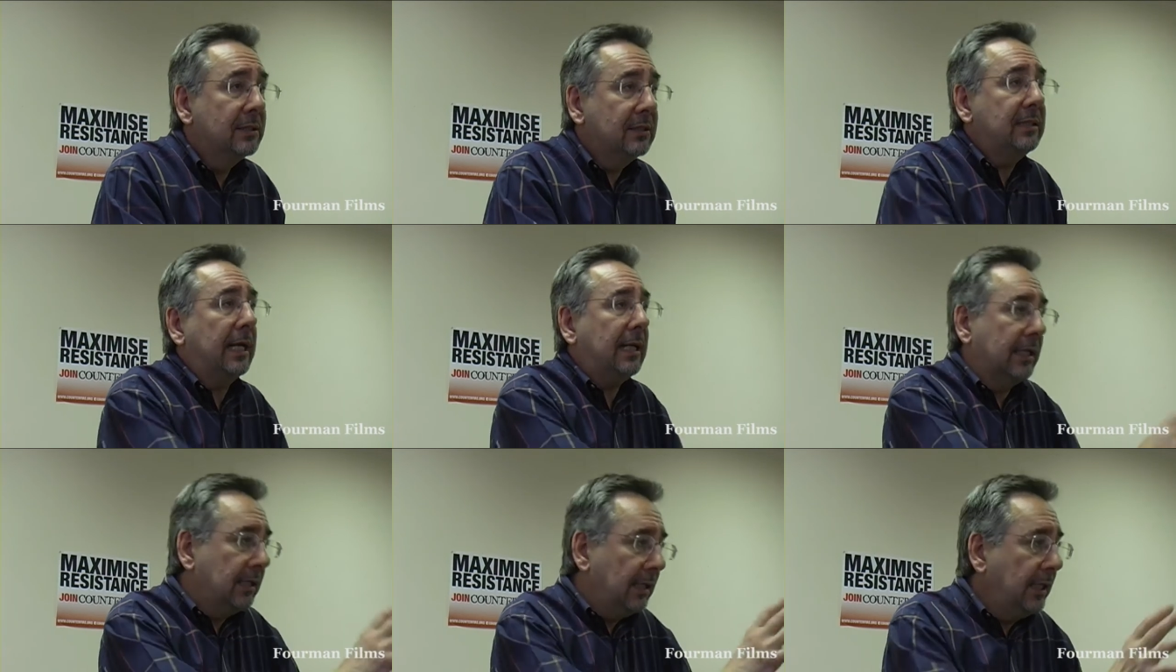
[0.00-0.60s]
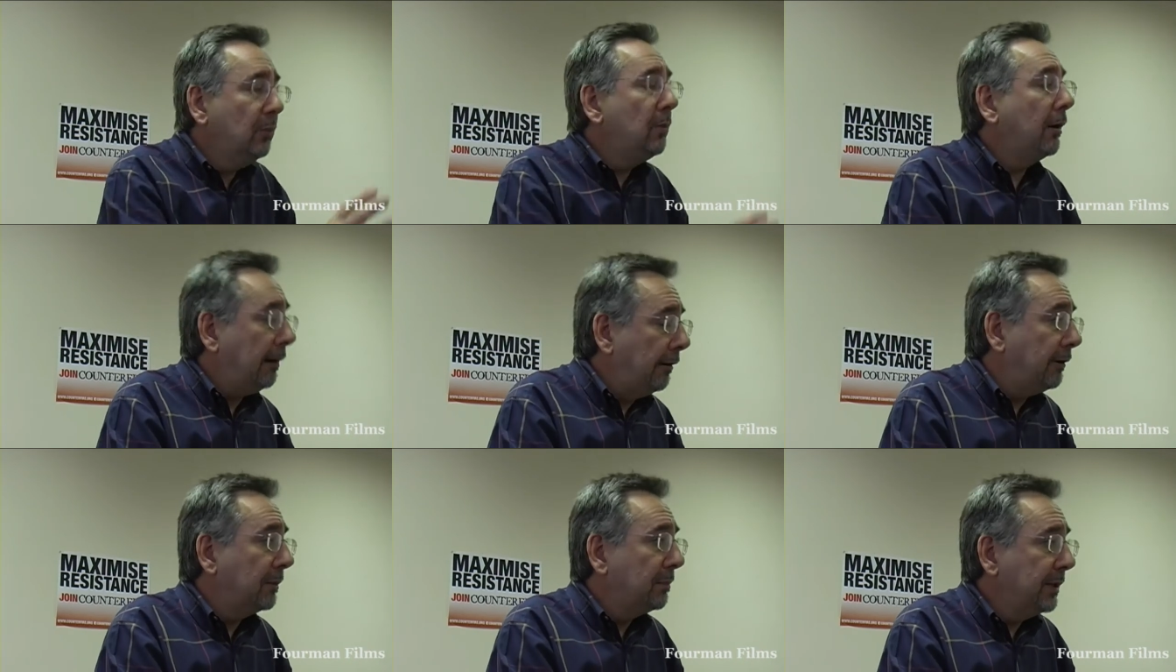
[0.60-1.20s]
secondly, where
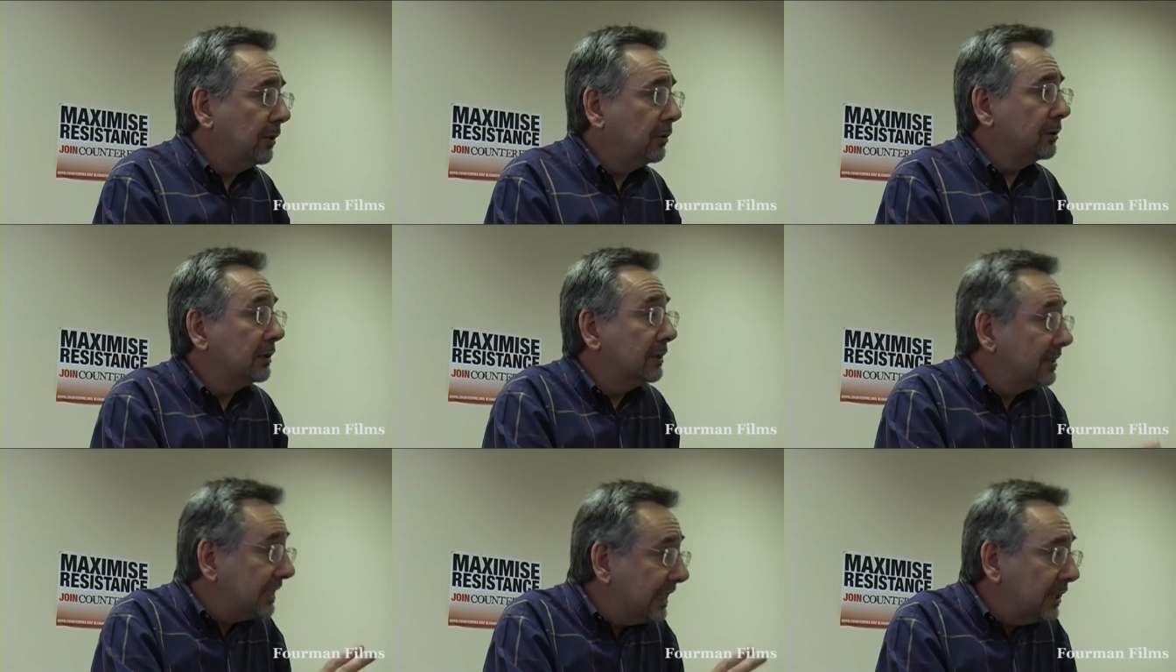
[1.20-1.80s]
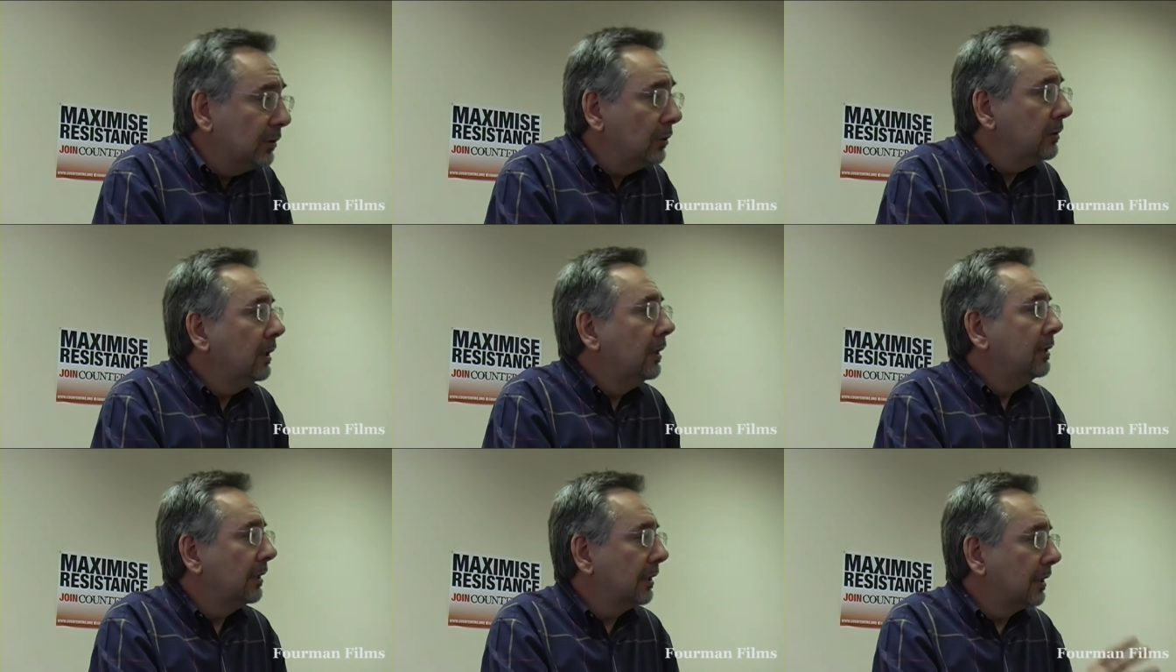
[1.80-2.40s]
Eric Pickles had signaled
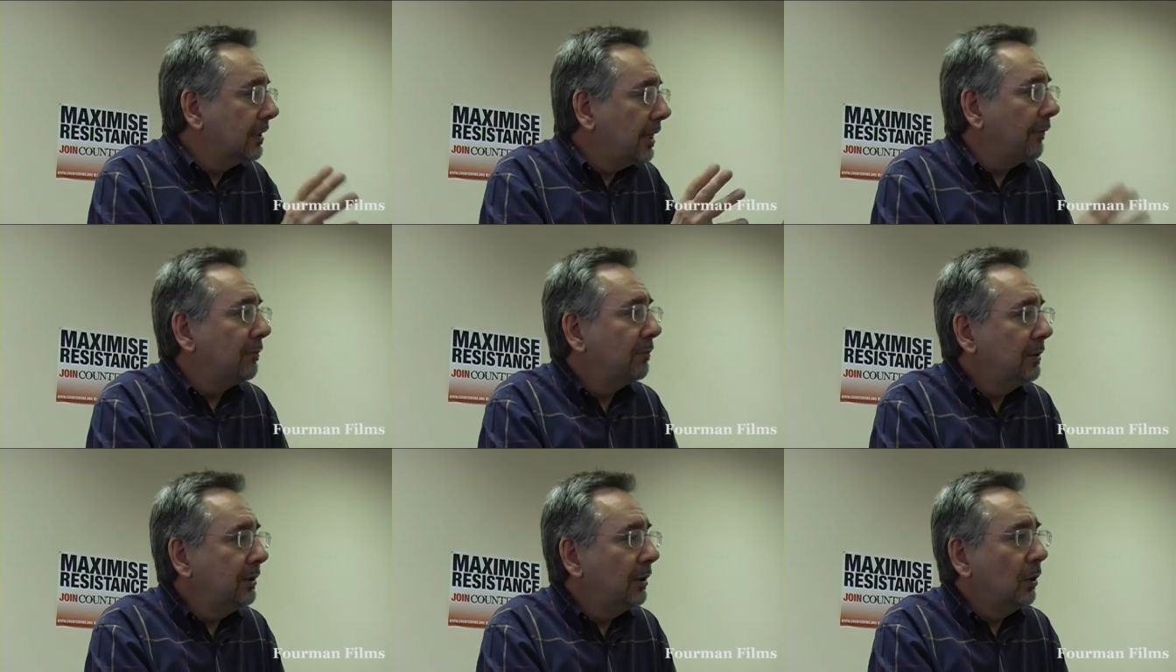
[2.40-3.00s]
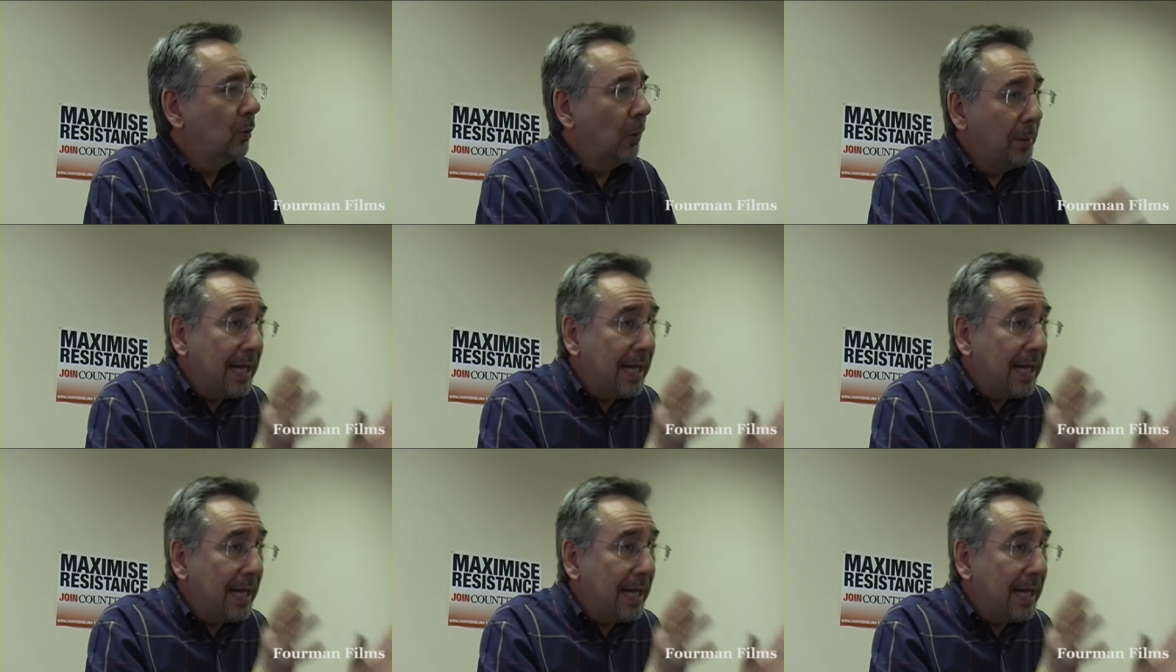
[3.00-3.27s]
that the government will be